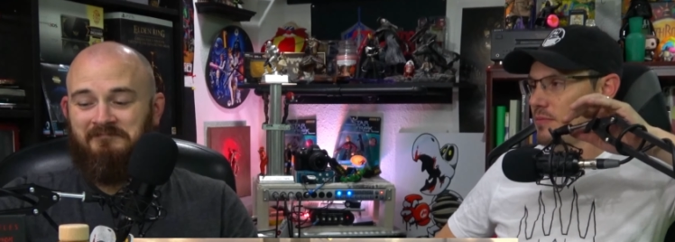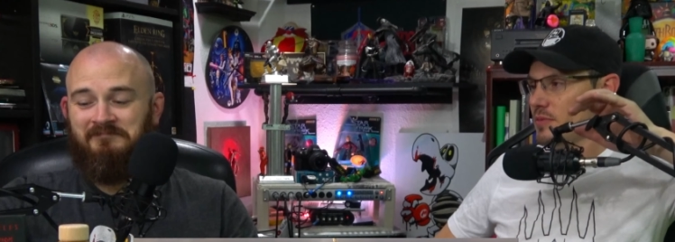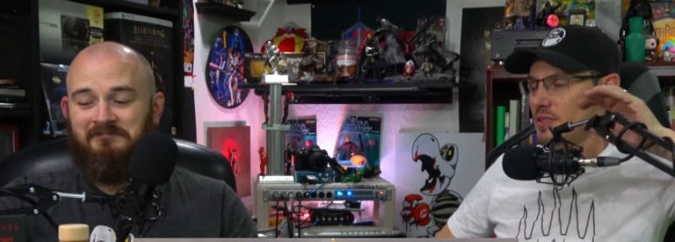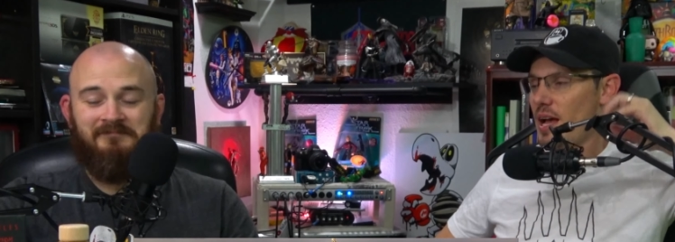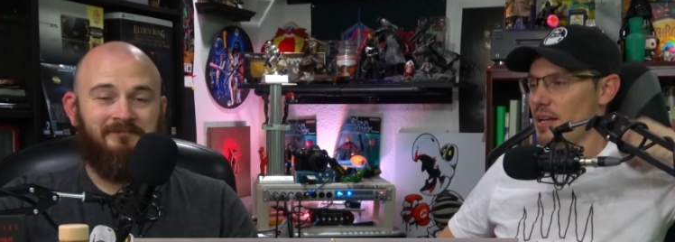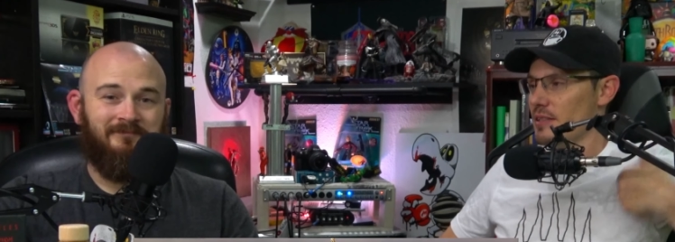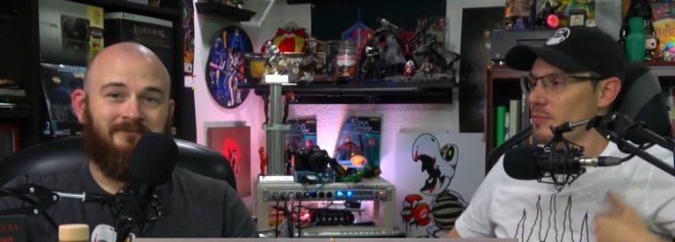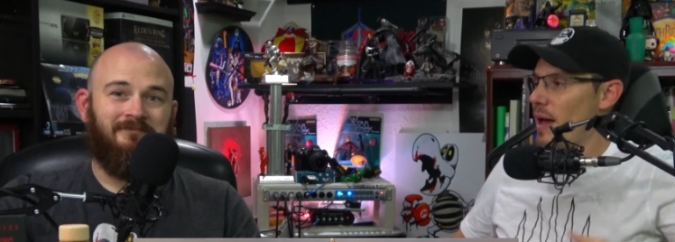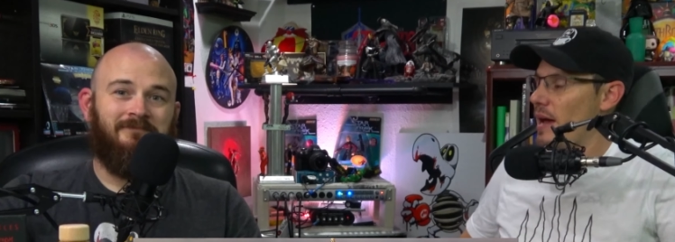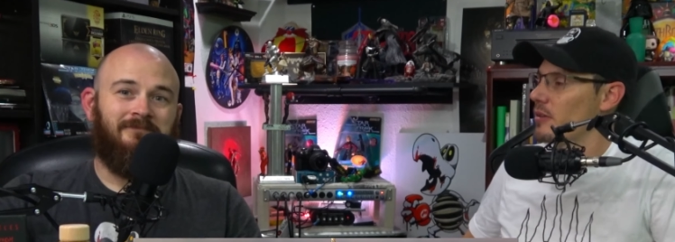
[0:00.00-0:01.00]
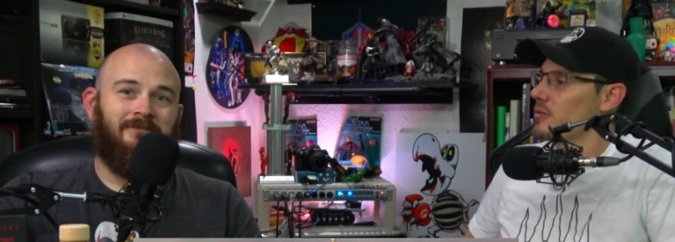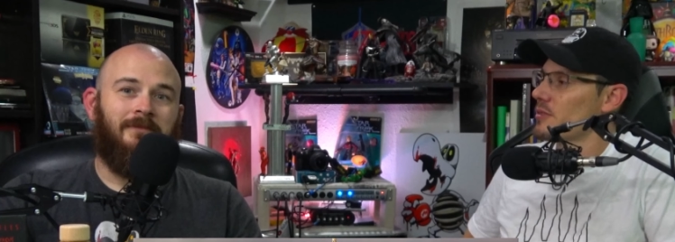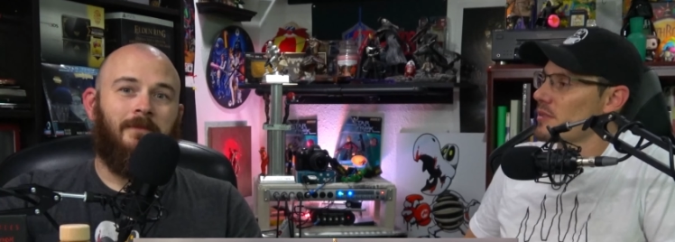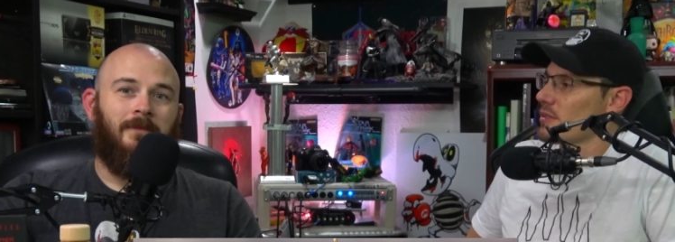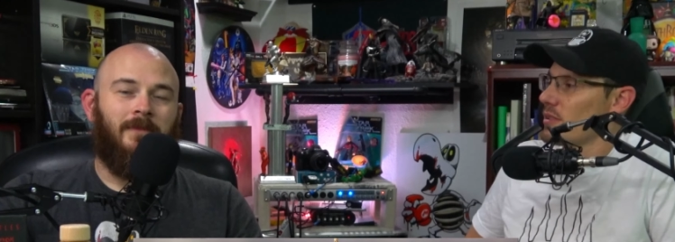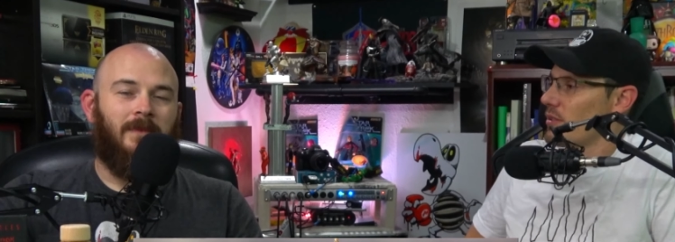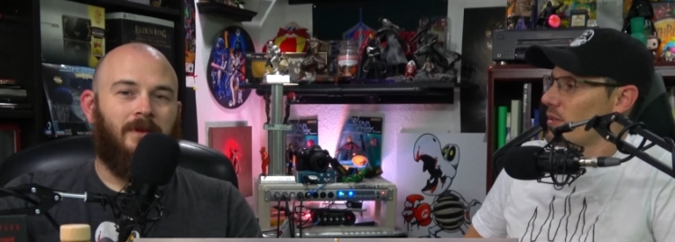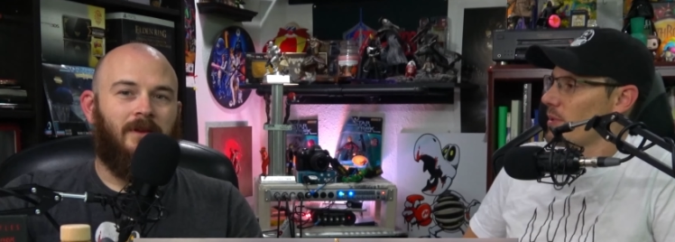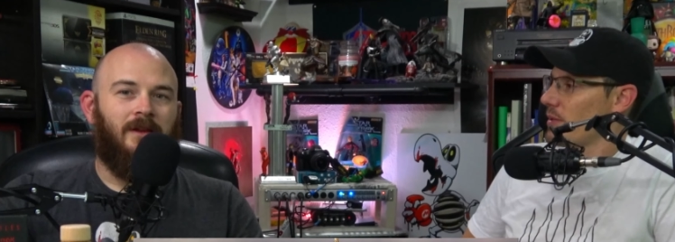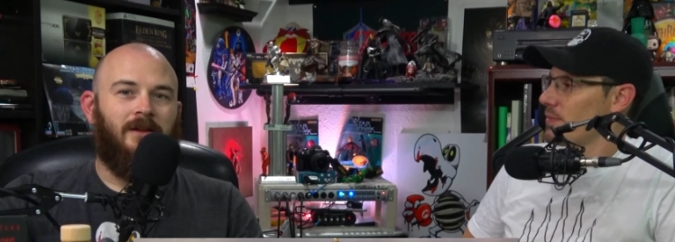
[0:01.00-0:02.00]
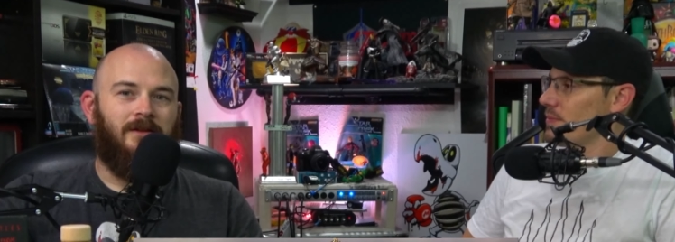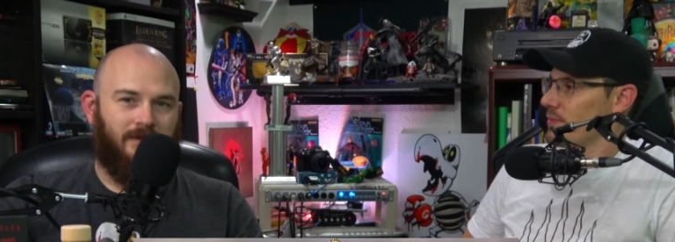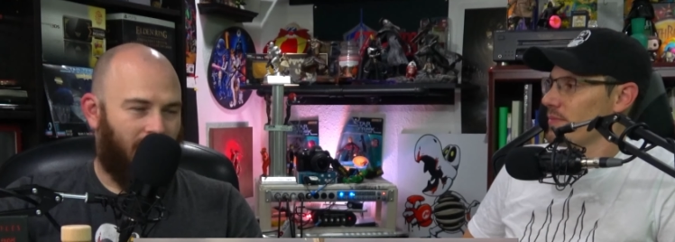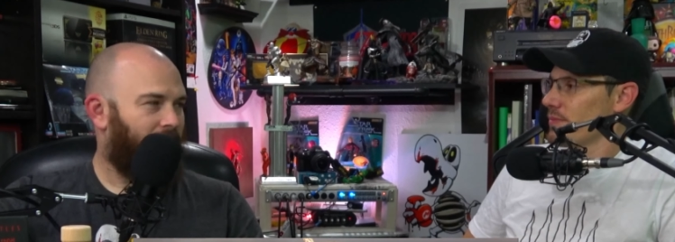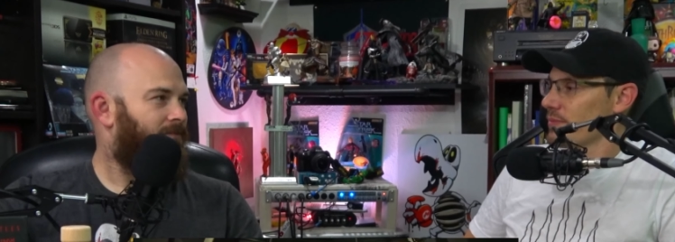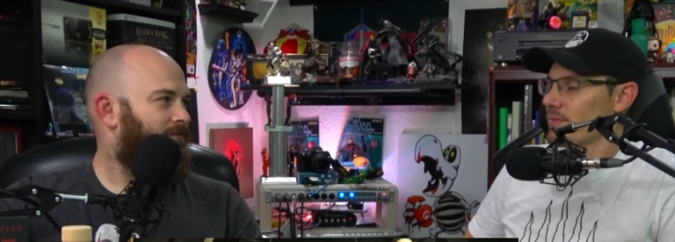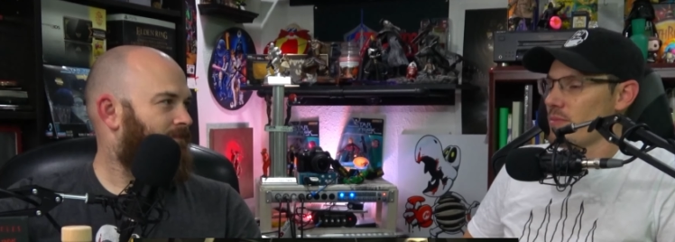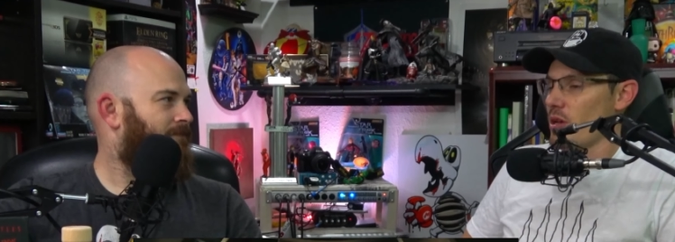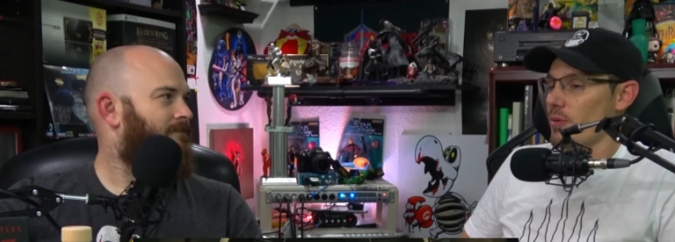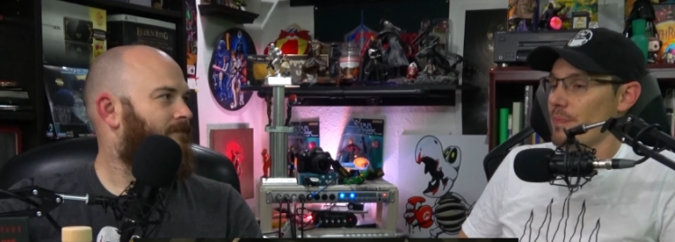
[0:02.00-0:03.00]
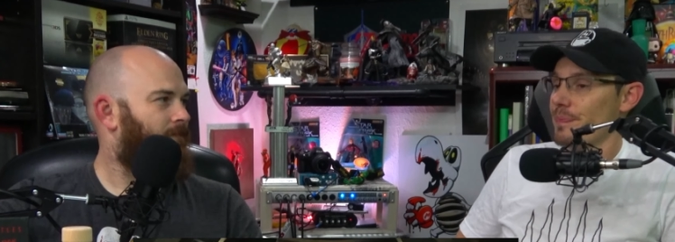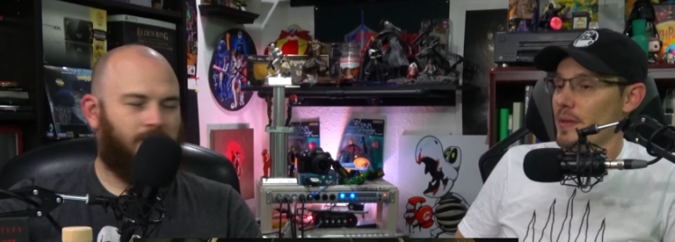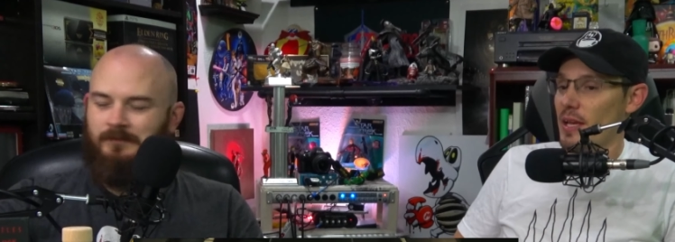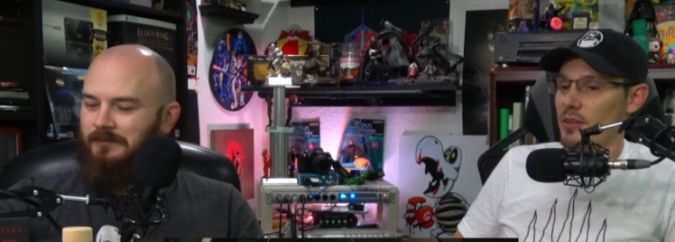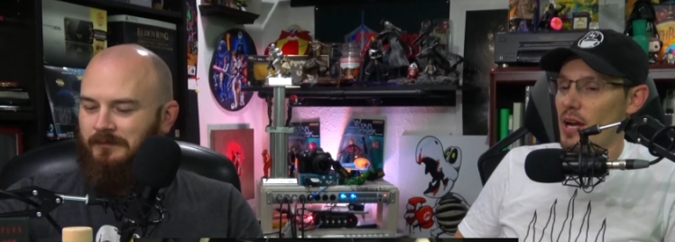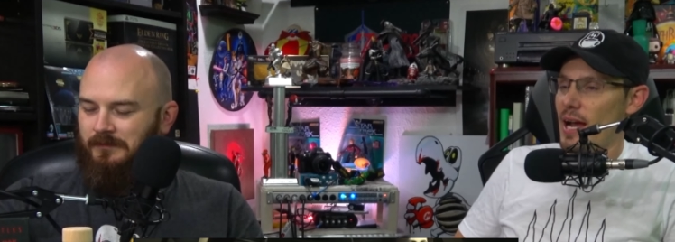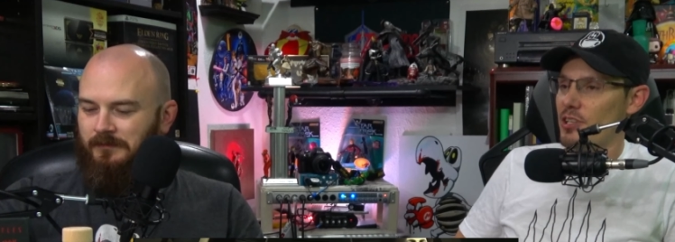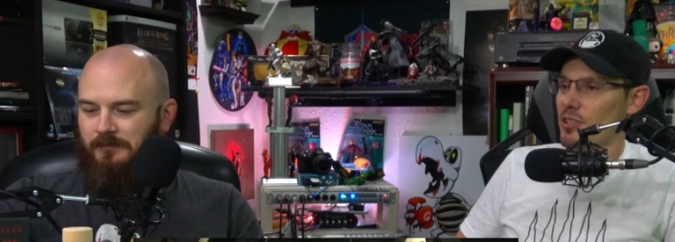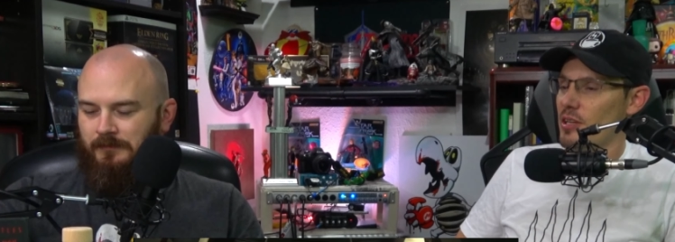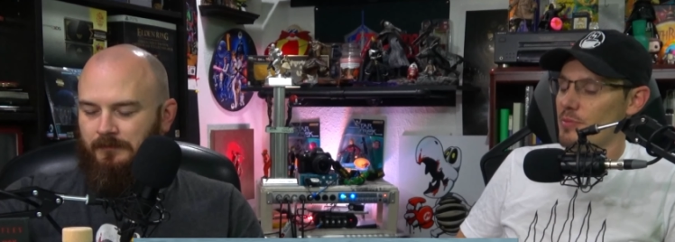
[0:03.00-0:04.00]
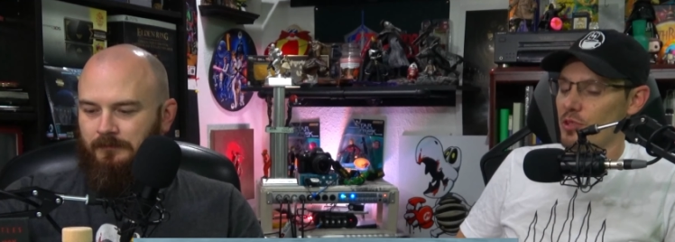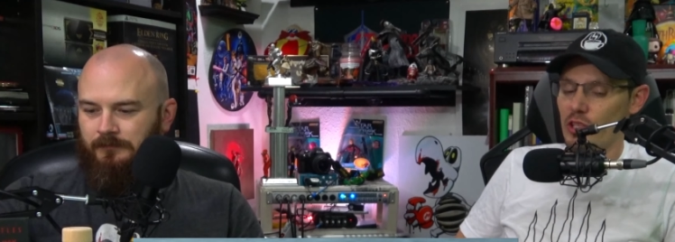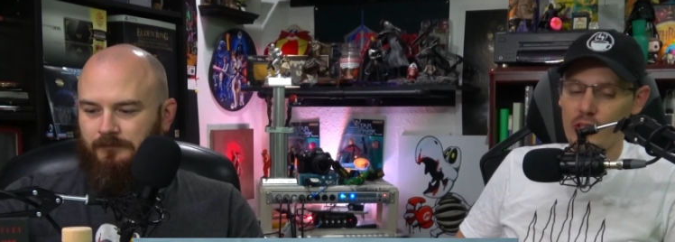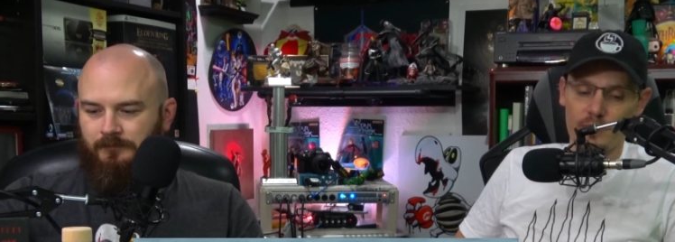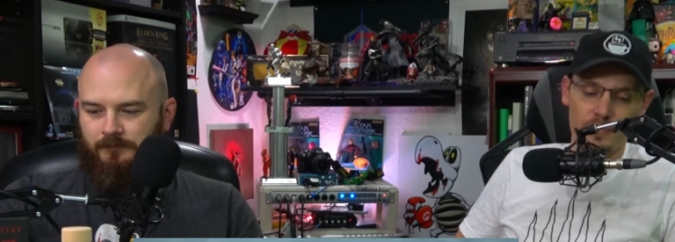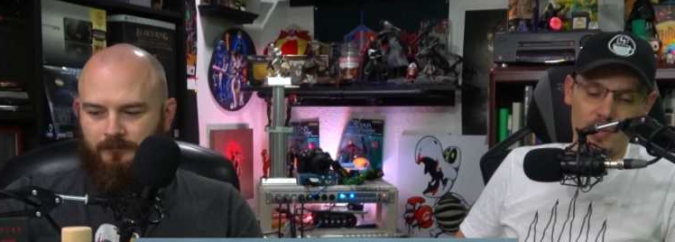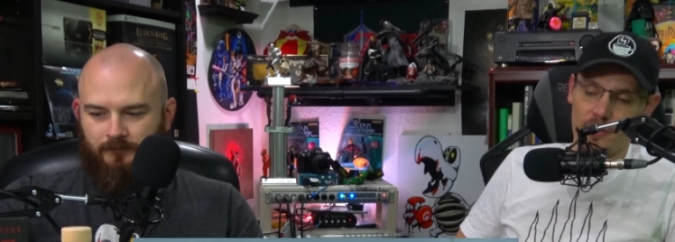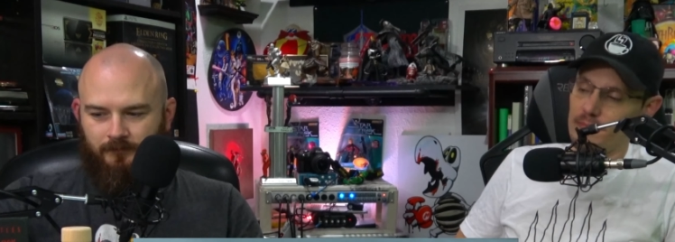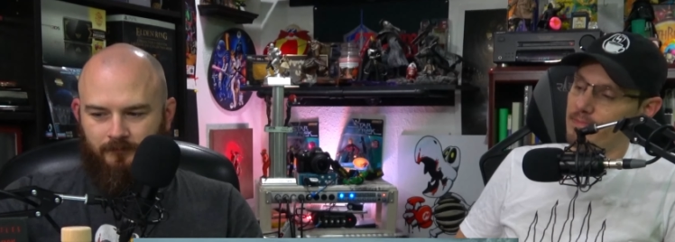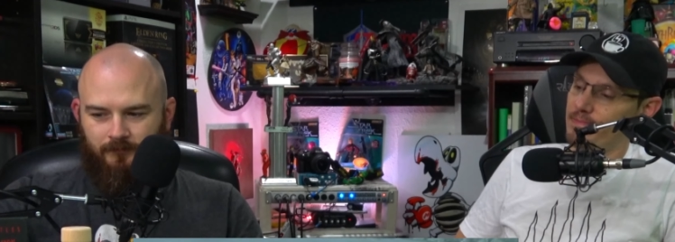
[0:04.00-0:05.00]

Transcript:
Speaker 1: sized battles. You know what I mean? Yeah. So, and their action games are good. So,